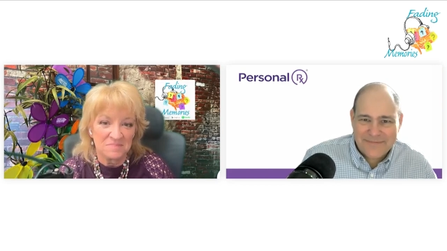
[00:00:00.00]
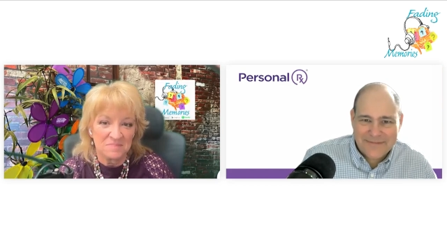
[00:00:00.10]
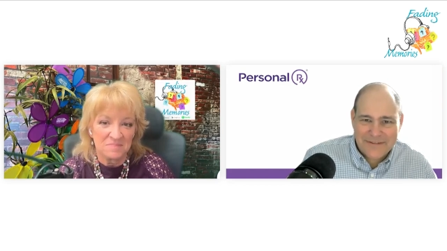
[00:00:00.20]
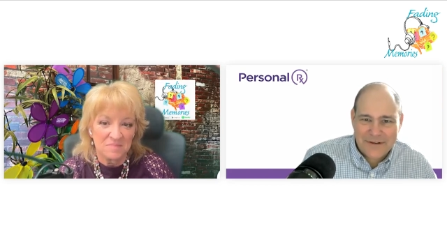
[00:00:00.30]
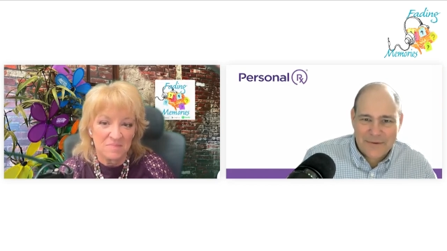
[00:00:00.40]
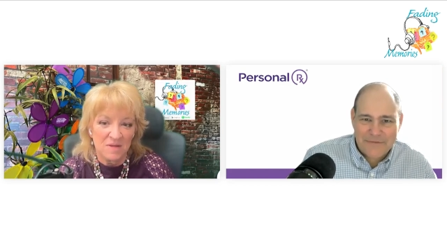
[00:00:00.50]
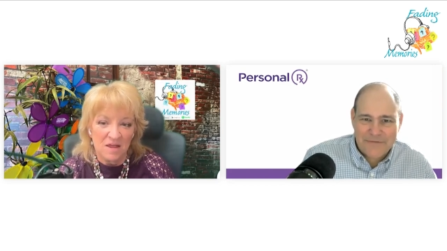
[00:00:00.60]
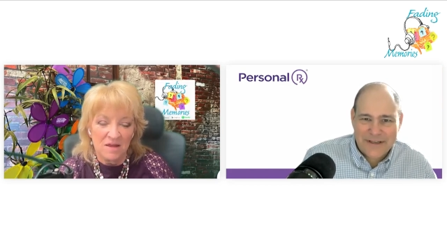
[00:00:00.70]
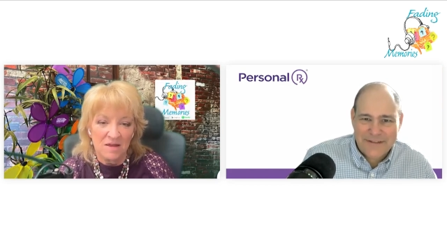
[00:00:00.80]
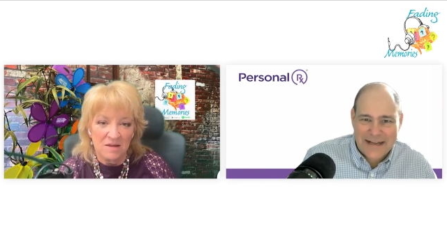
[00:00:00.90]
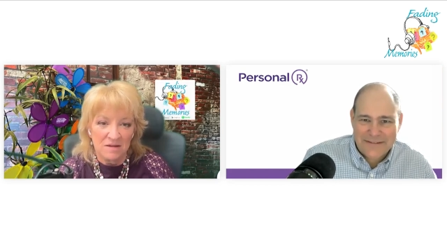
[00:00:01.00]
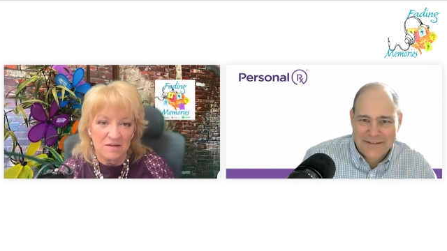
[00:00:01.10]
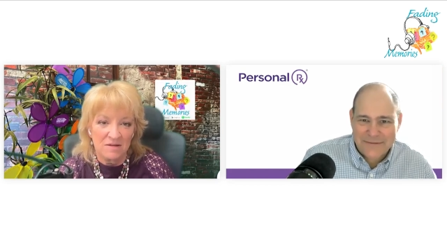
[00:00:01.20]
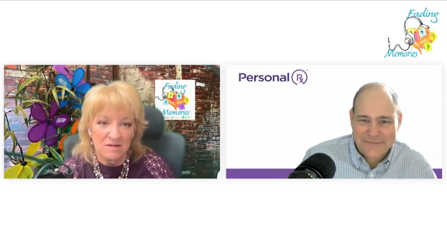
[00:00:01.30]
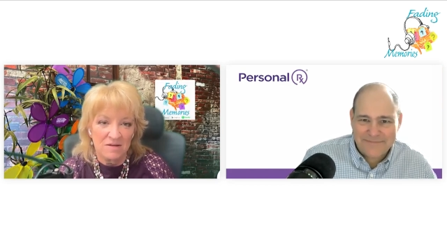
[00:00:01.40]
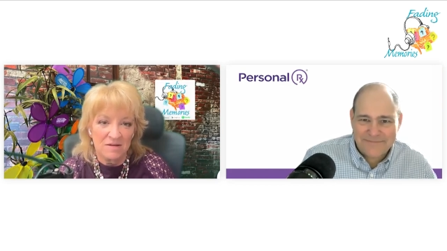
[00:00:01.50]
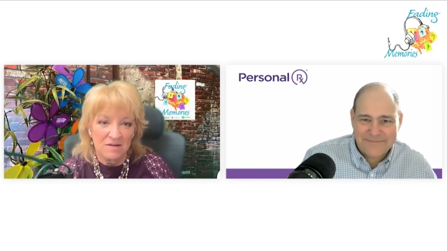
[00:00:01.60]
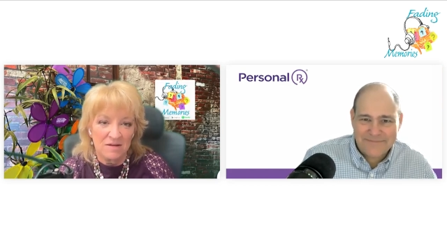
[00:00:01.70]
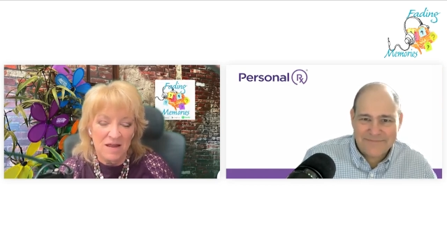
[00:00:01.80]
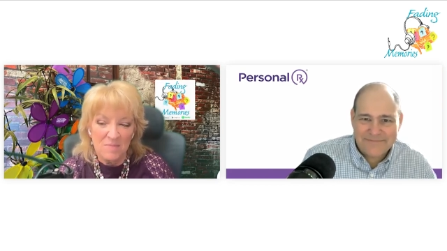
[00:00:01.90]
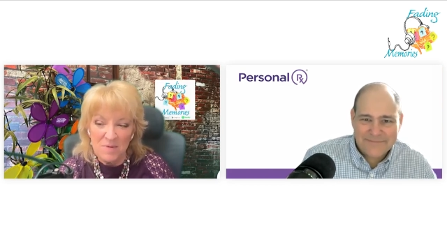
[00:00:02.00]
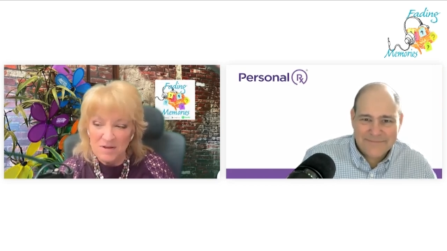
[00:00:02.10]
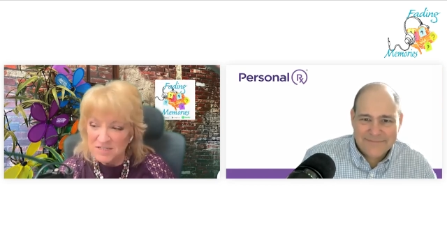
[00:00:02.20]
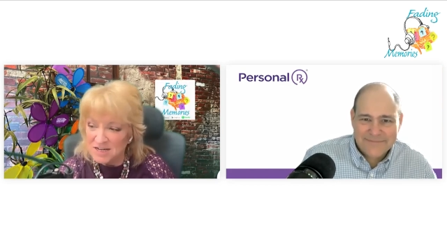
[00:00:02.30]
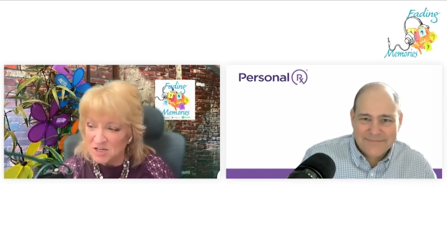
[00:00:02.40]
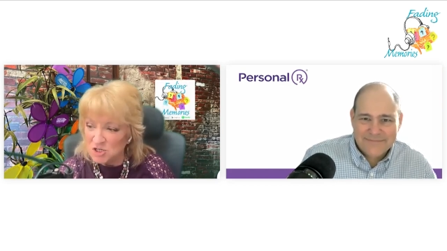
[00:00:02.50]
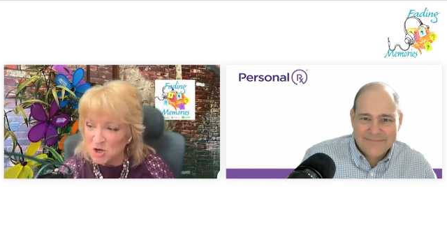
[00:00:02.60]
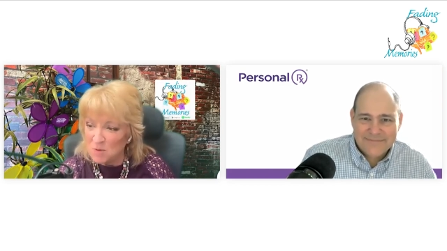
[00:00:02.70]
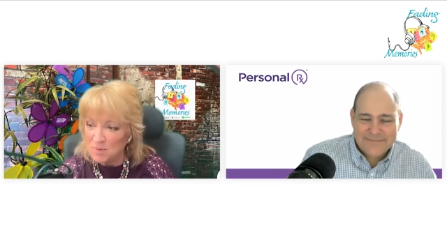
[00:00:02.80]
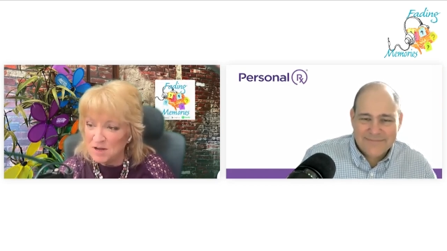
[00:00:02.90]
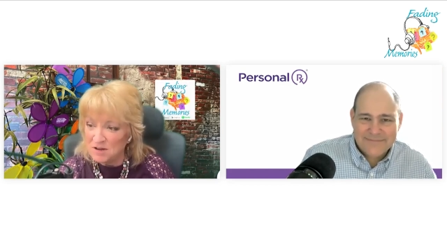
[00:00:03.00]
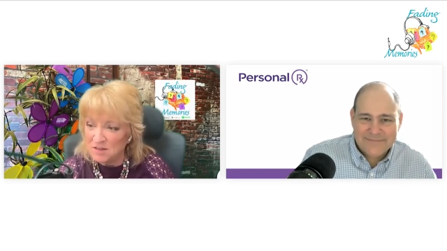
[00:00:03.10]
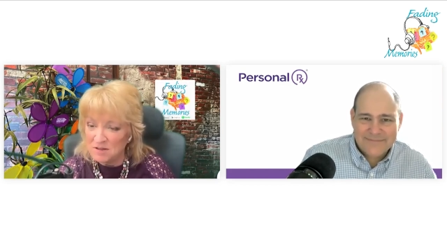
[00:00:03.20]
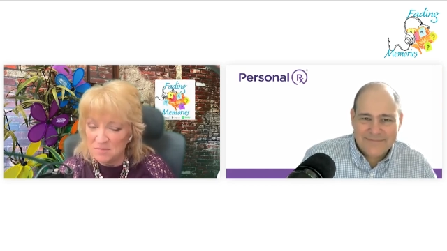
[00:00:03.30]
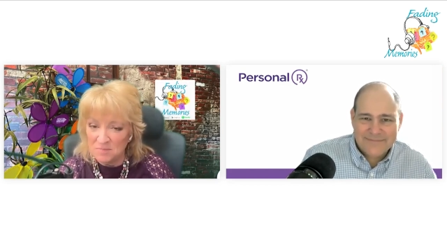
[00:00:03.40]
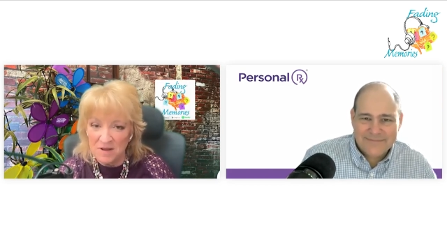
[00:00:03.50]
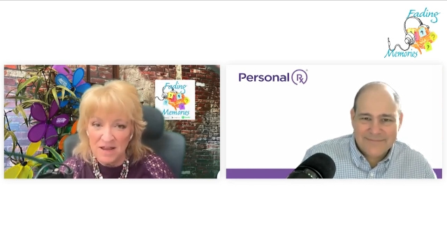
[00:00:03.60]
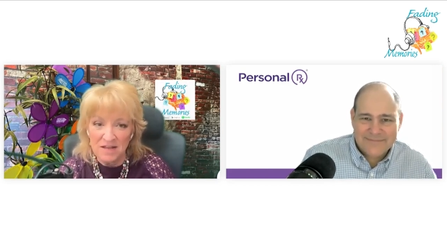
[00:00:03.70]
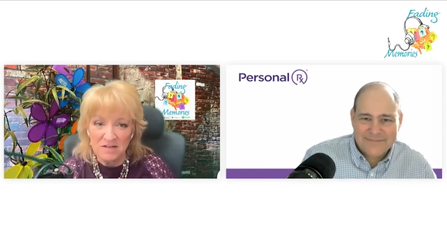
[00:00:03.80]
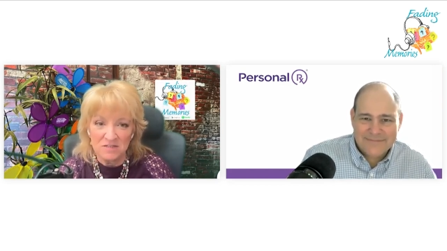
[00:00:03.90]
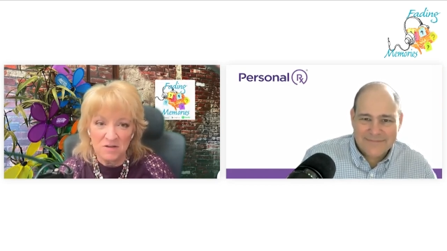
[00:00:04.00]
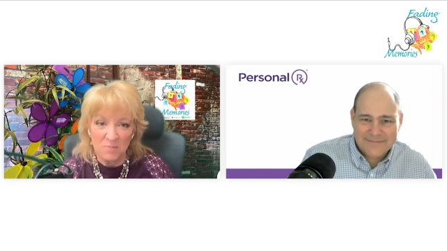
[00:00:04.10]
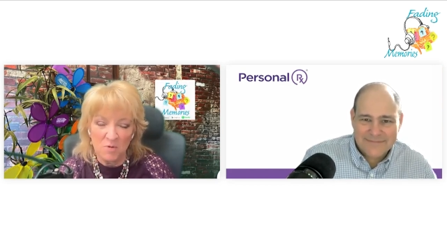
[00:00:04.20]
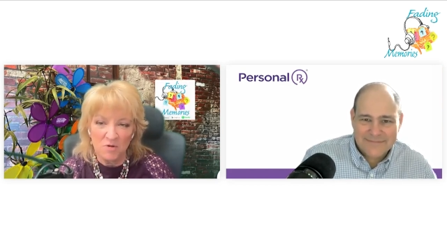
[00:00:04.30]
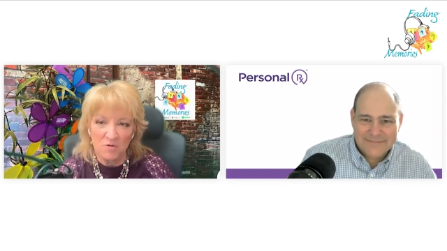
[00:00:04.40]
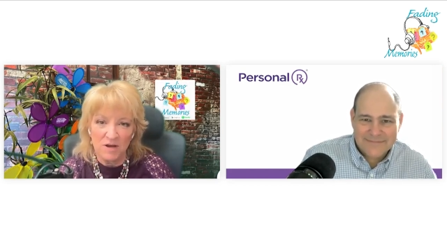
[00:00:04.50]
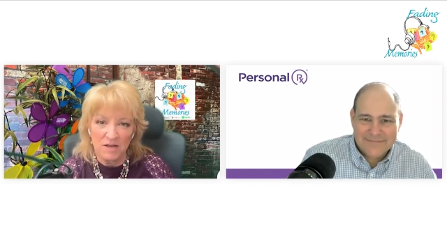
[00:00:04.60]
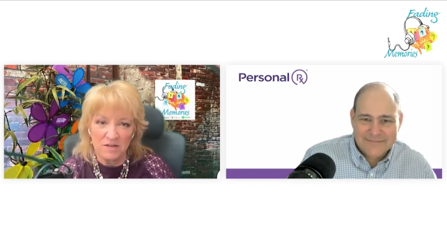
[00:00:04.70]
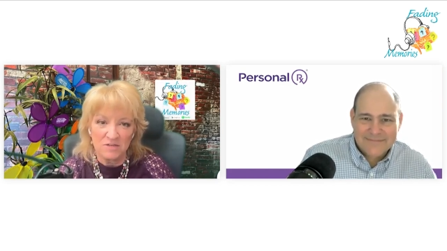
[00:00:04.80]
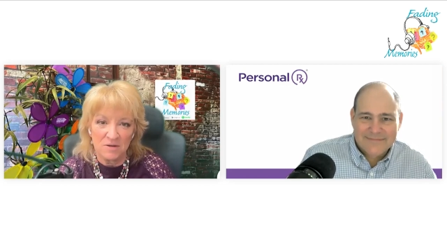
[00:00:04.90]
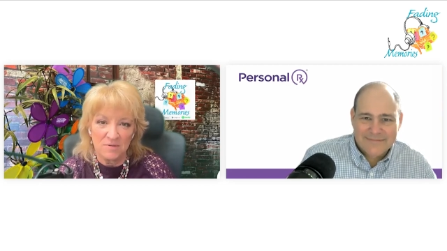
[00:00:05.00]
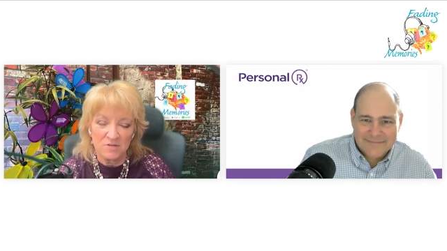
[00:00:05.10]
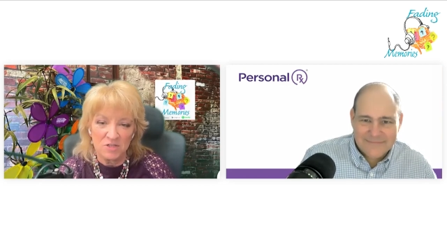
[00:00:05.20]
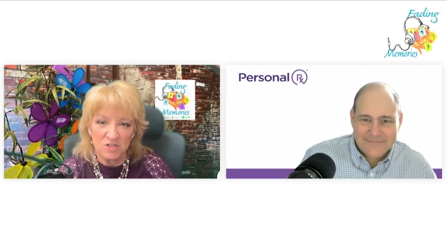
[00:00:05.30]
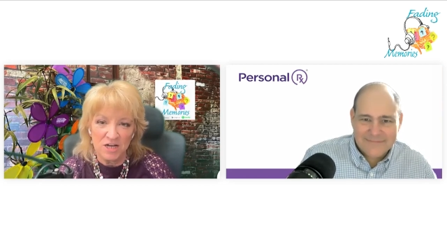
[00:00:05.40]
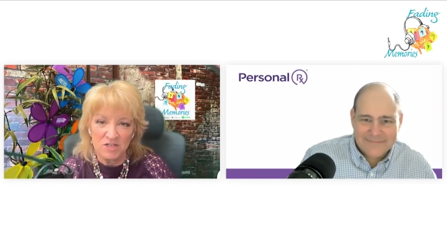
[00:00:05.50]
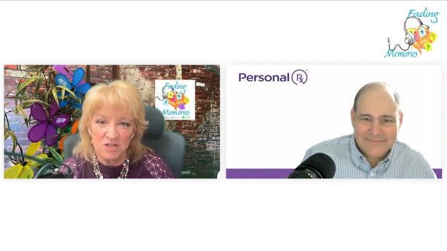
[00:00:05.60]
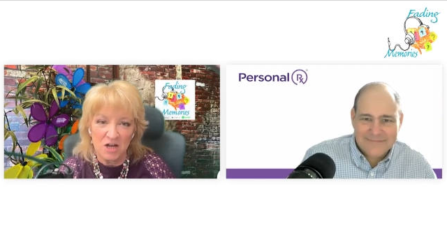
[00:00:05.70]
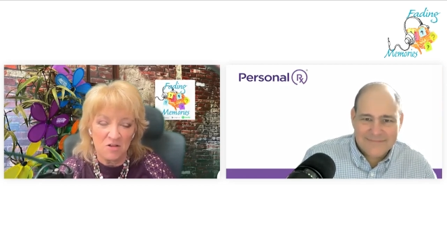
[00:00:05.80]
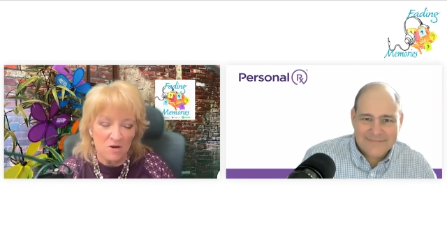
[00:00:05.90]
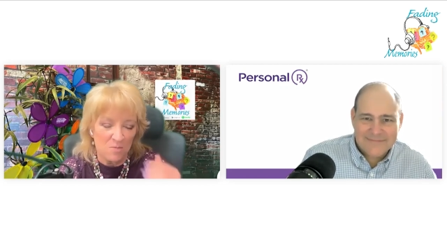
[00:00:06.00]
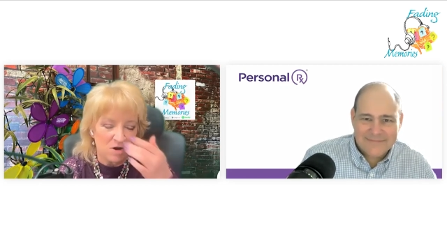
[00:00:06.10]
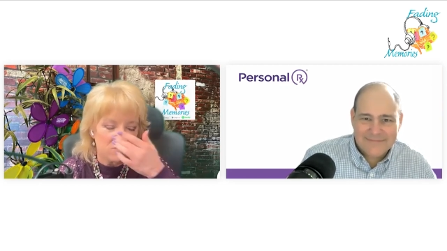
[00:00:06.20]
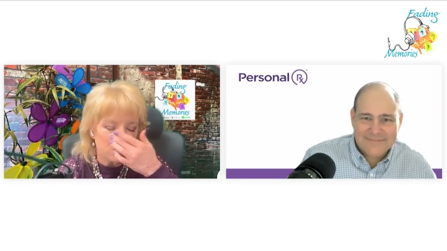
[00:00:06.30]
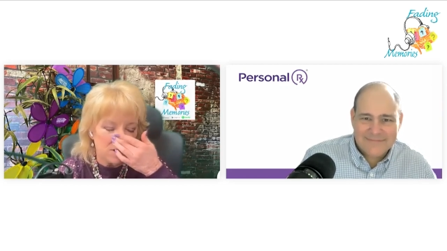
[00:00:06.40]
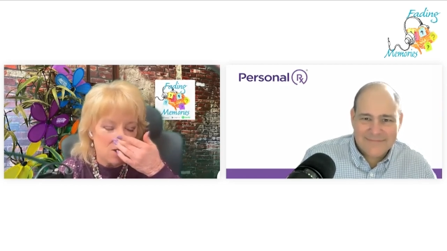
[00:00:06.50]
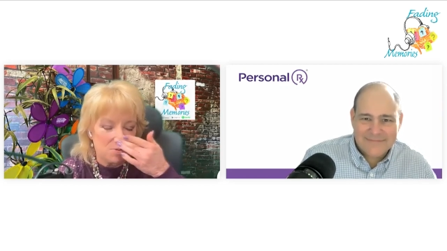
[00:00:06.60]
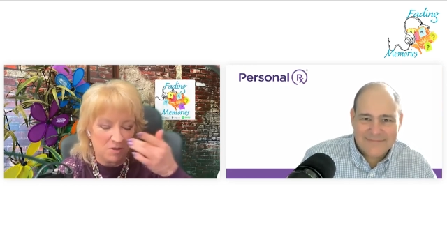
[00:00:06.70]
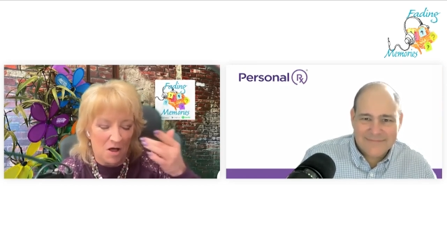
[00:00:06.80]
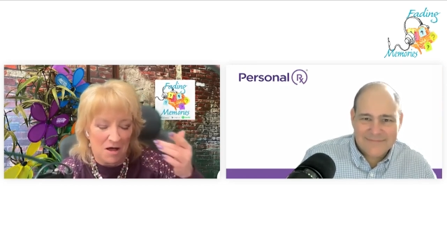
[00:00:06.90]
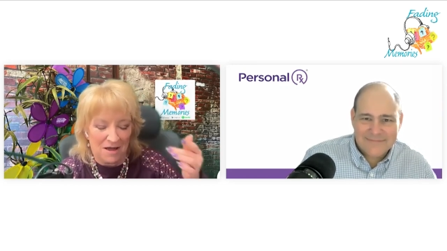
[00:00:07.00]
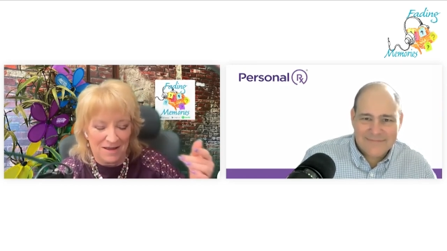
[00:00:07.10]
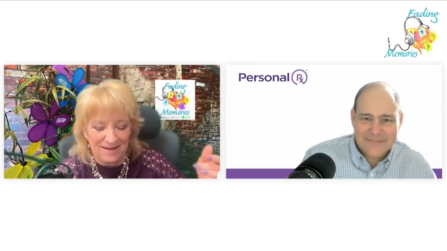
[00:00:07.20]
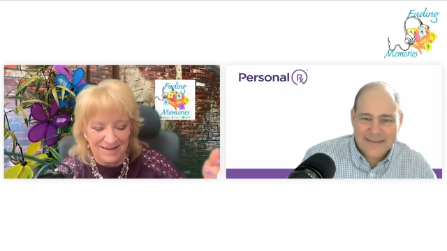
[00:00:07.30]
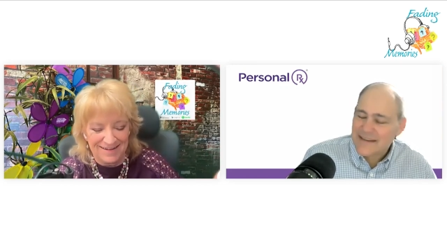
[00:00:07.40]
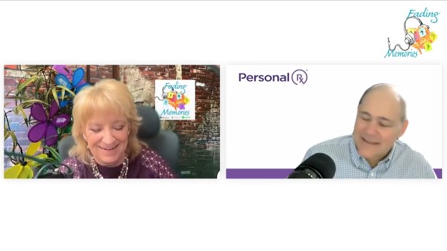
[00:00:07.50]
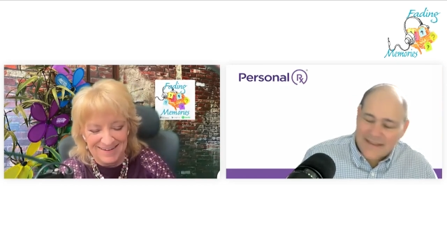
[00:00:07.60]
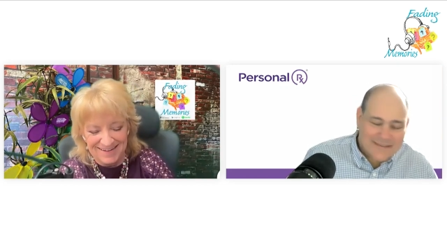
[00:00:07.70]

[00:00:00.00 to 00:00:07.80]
Speaker 1: So we'll fix that too.
Speaker 2: Yeah, I'm about to take a sharpie to the ends. They're both green, and so I would just change the color on one of them would help a lot.
Speaker 1: That's